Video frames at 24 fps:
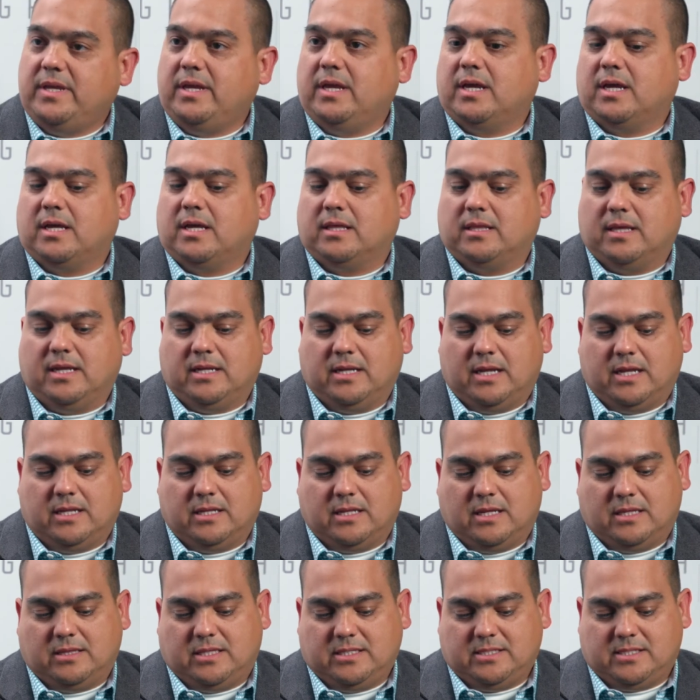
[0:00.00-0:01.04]
Yeah,
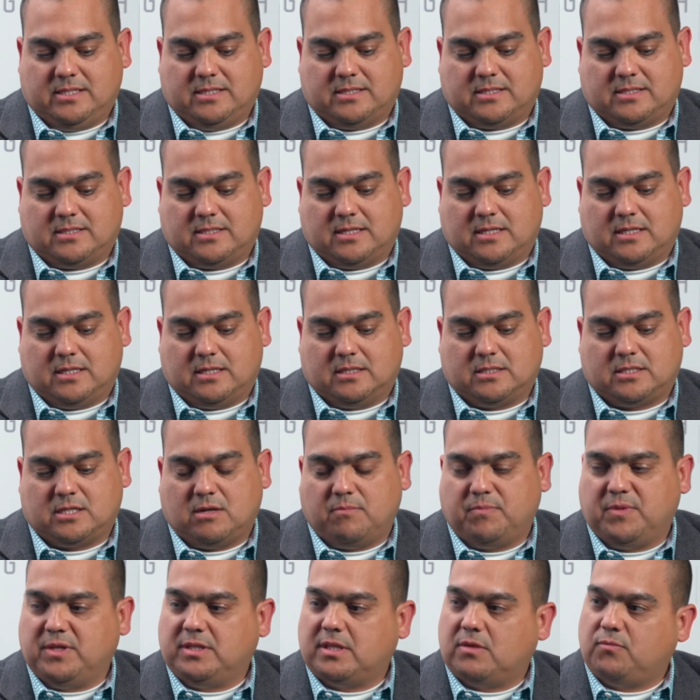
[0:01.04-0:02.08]
and this is
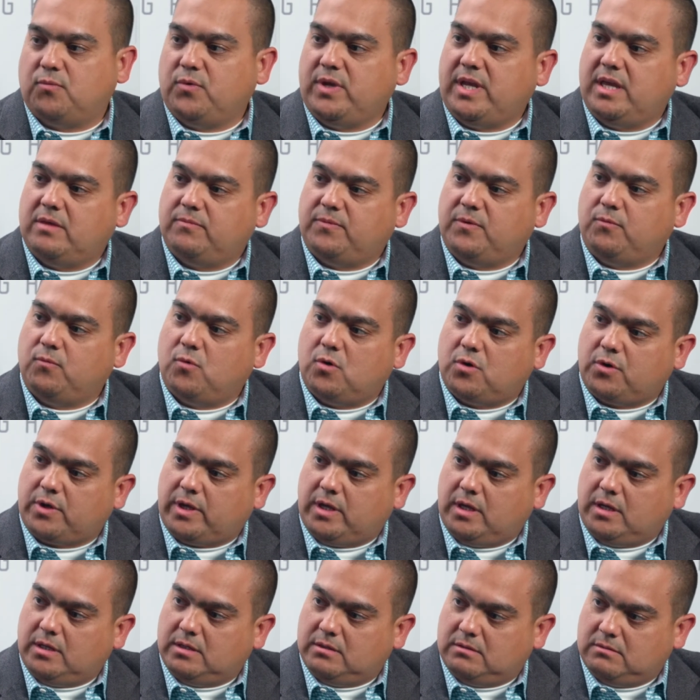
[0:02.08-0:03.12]
something that we have been
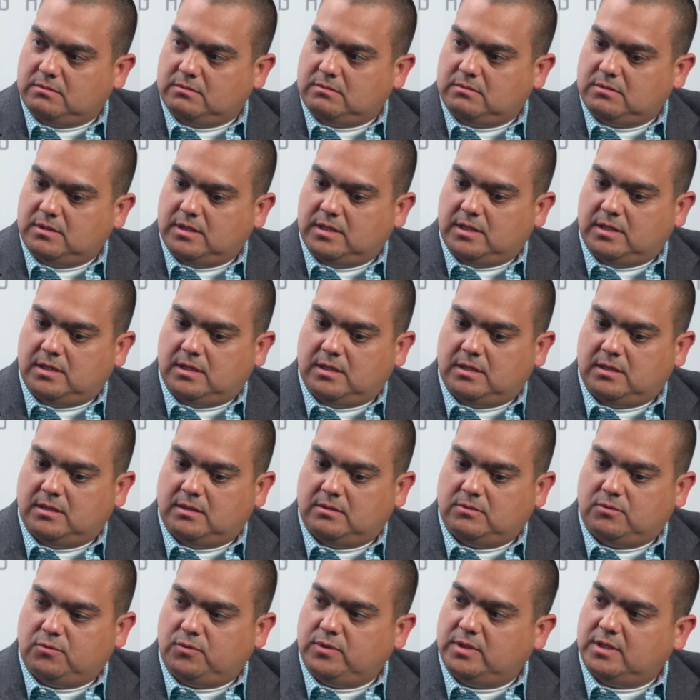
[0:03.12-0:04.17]
working
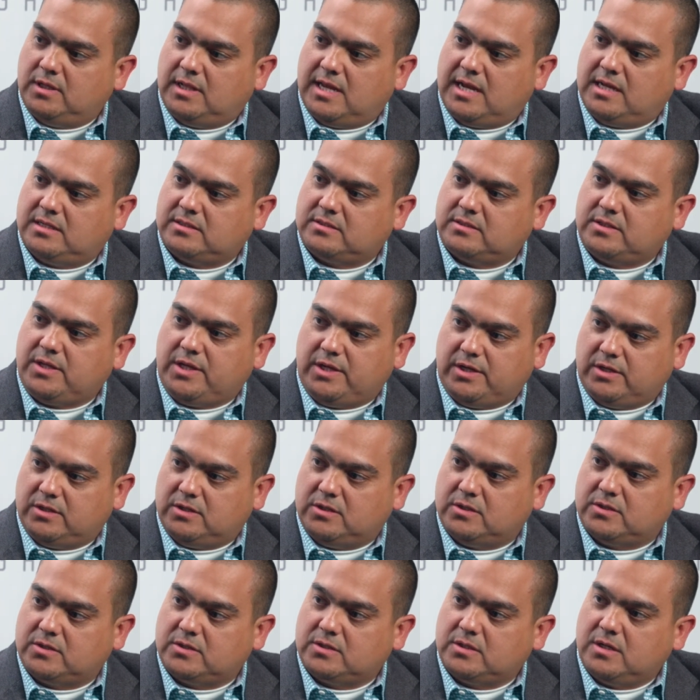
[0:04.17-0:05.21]
during the last
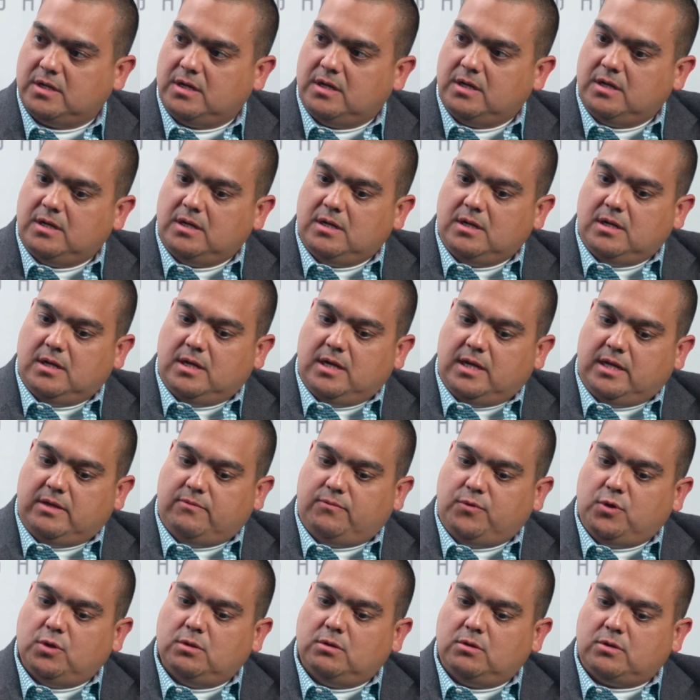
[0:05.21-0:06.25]
years. If
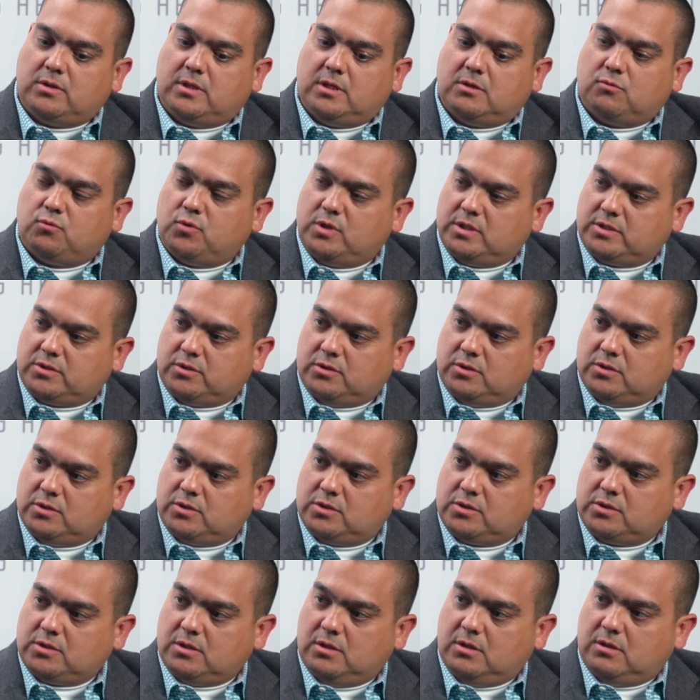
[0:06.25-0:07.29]
you look at the
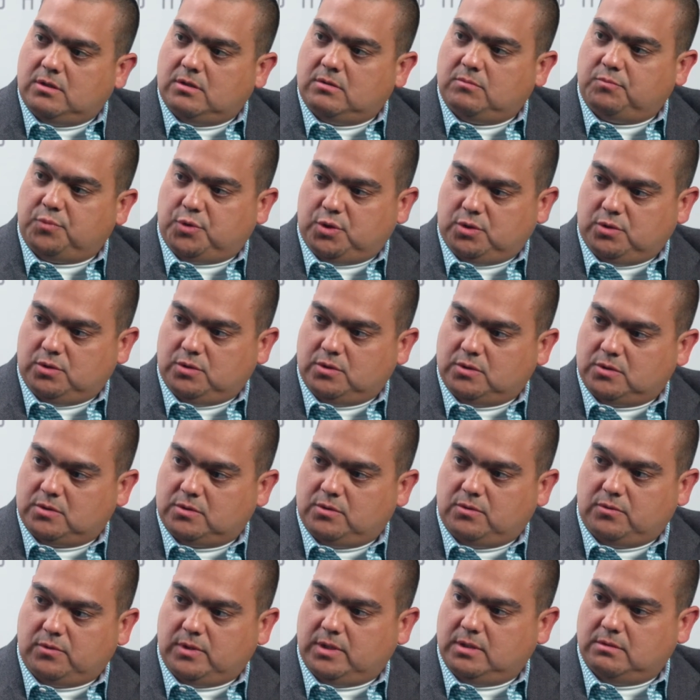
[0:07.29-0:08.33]
research on PRRS
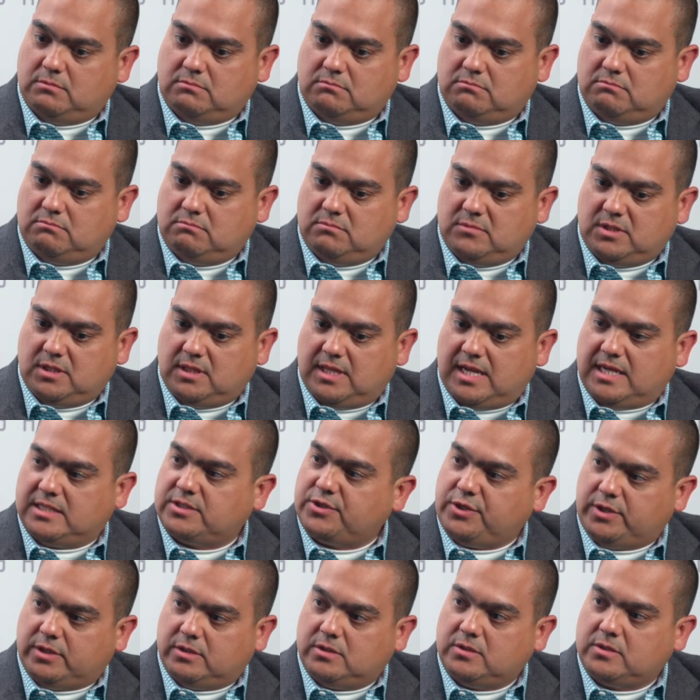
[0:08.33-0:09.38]
during the last
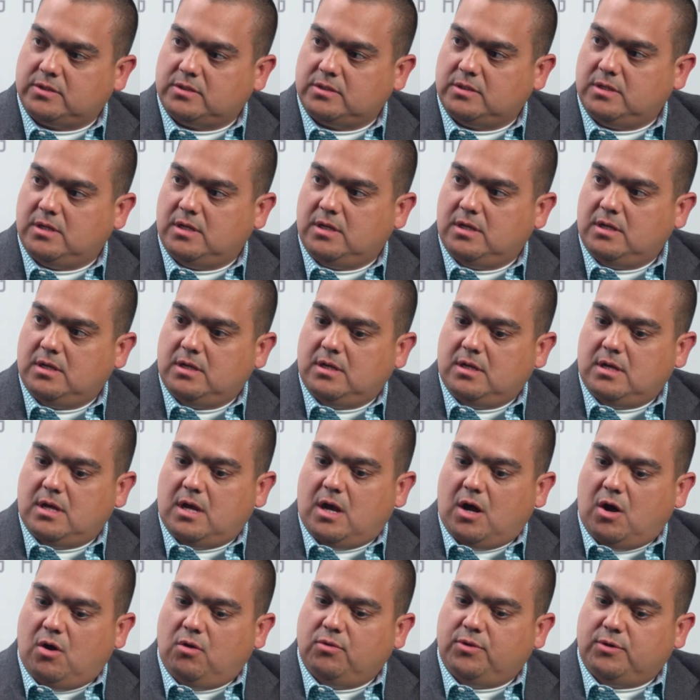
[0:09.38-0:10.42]
years,
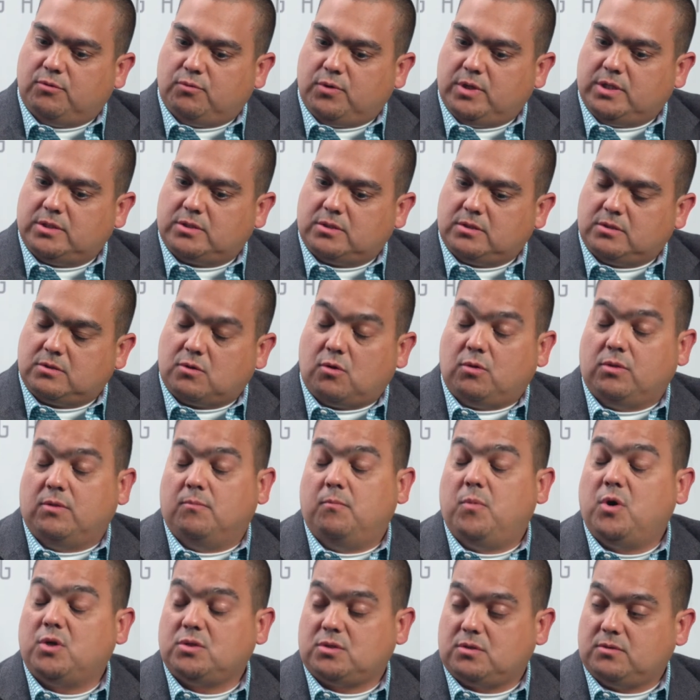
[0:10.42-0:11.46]
all the research, or the
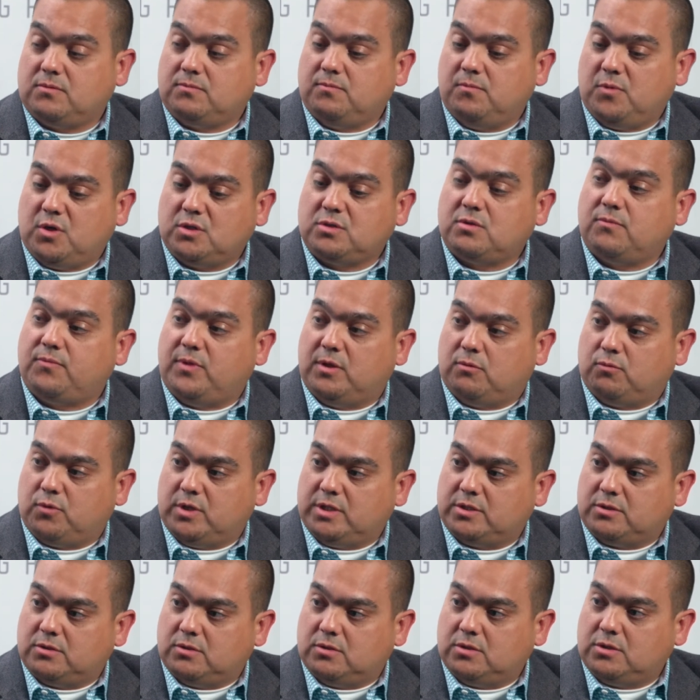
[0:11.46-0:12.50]
most of the
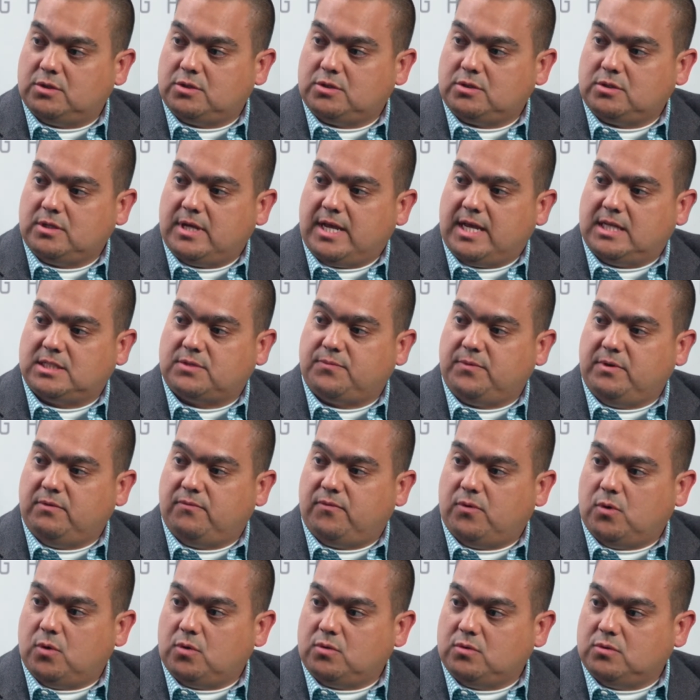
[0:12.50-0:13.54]
research has been
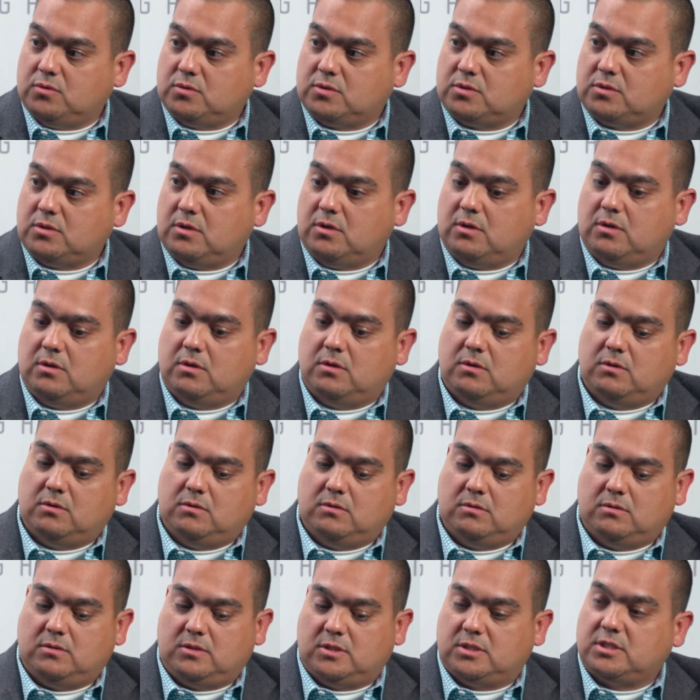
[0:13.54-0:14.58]
focused
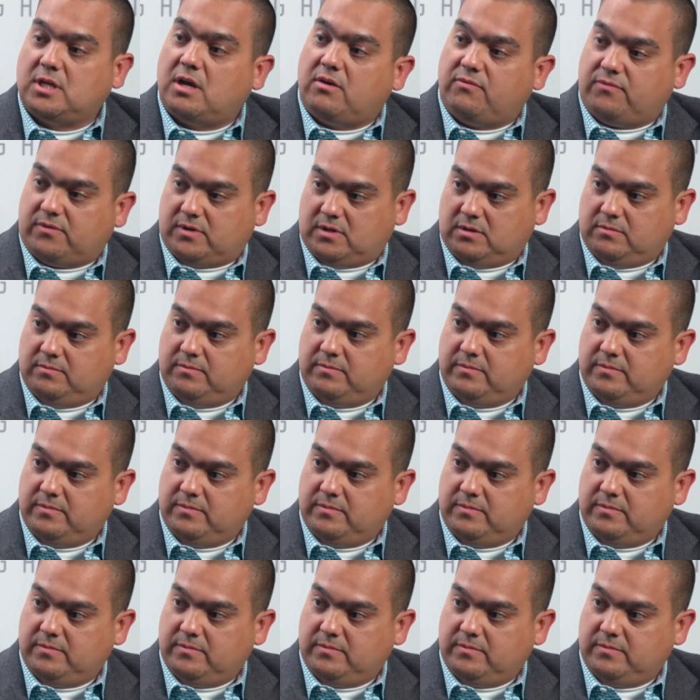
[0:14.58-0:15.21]
on the sow farm,